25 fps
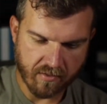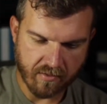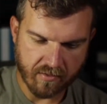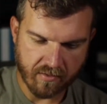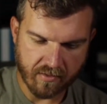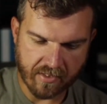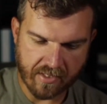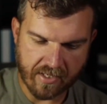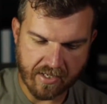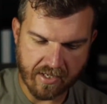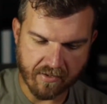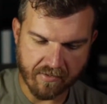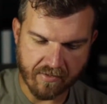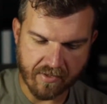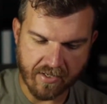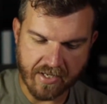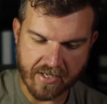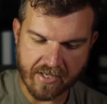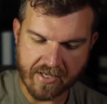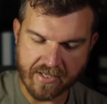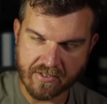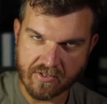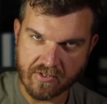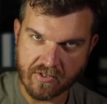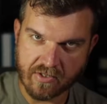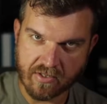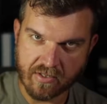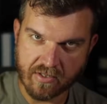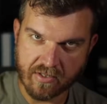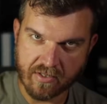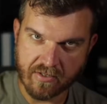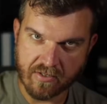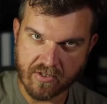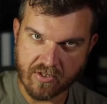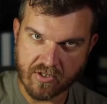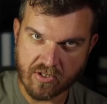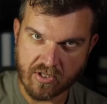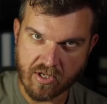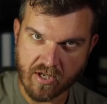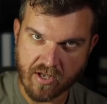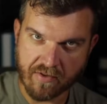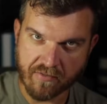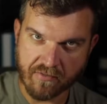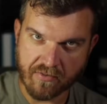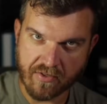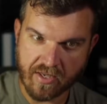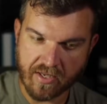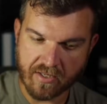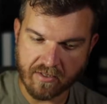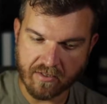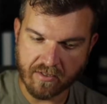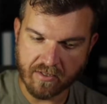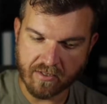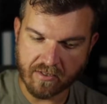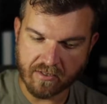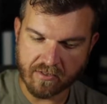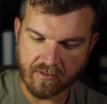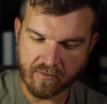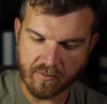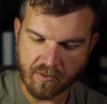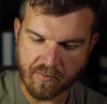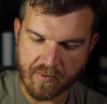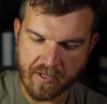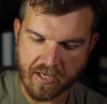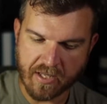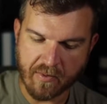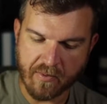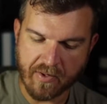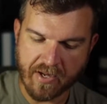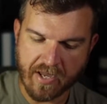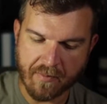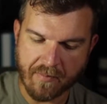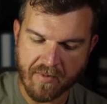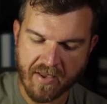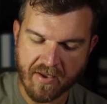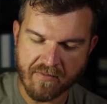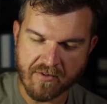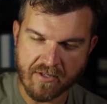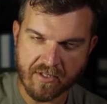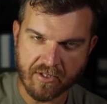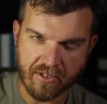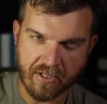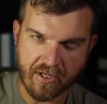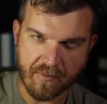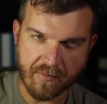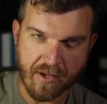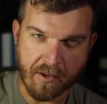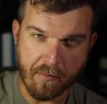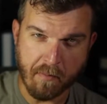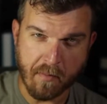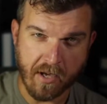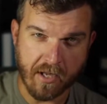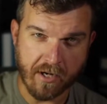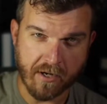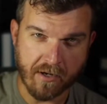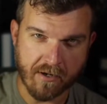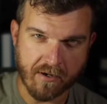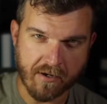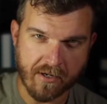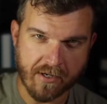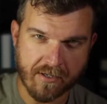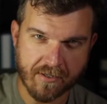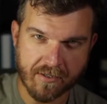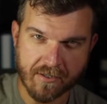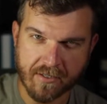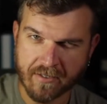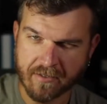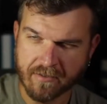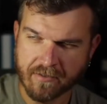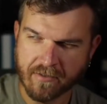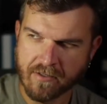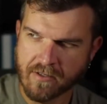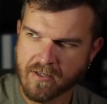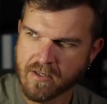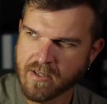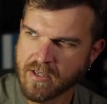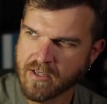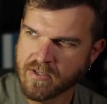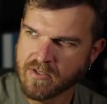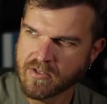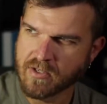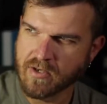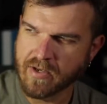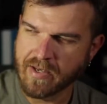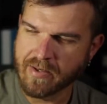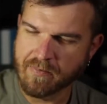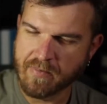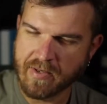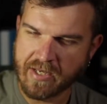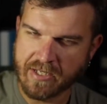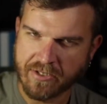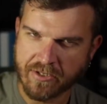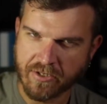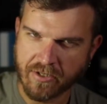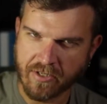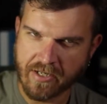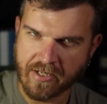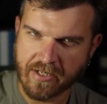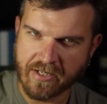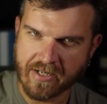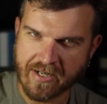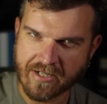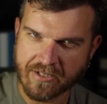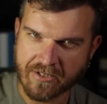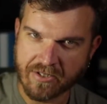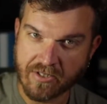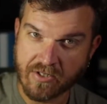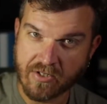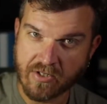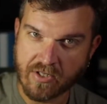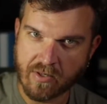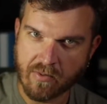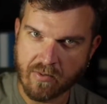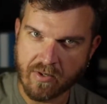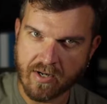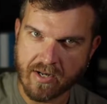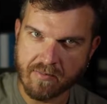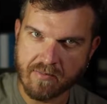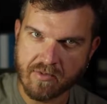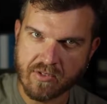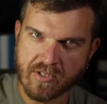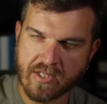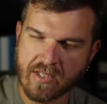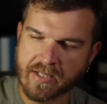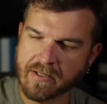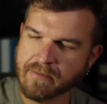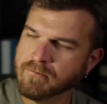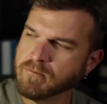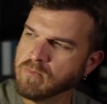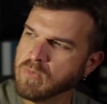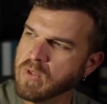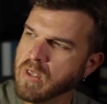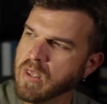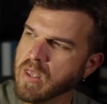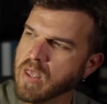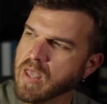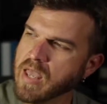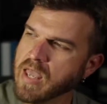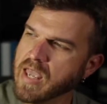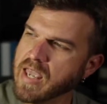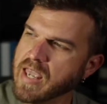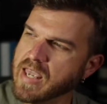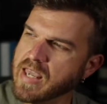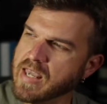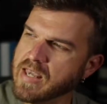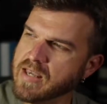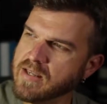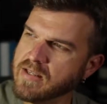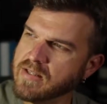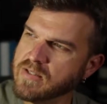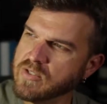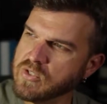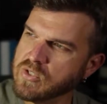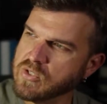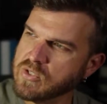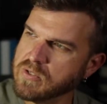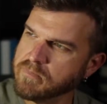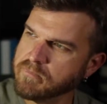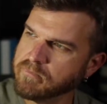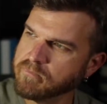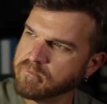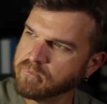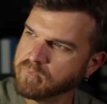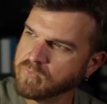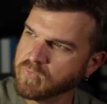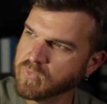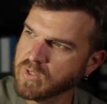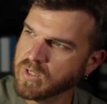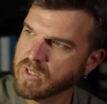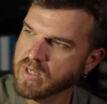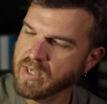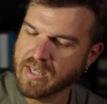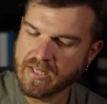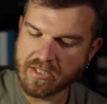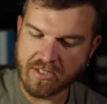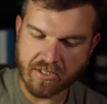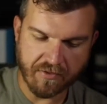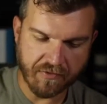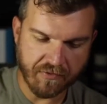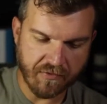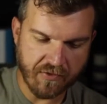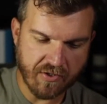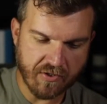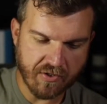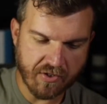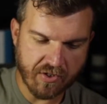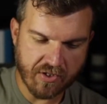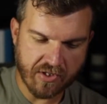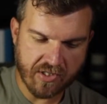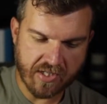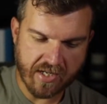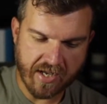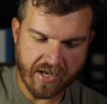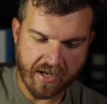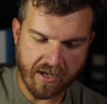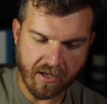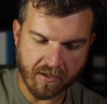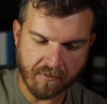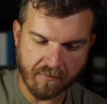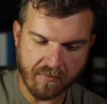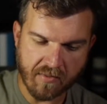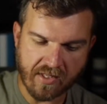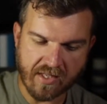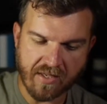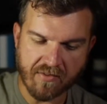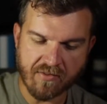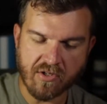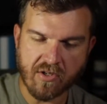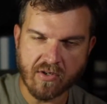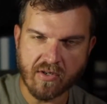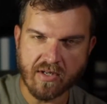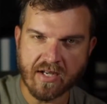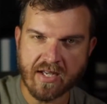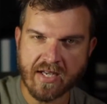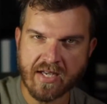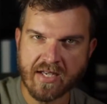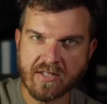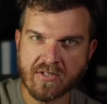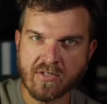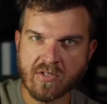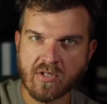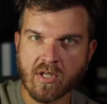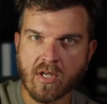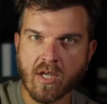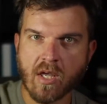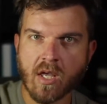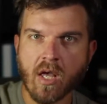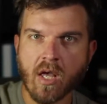Look at how nice and soft that looks. Which, by the way, I'm having to look at my monitor here so I make sure you can actually see what I'm seeing. It diffuses it out, gives you a nice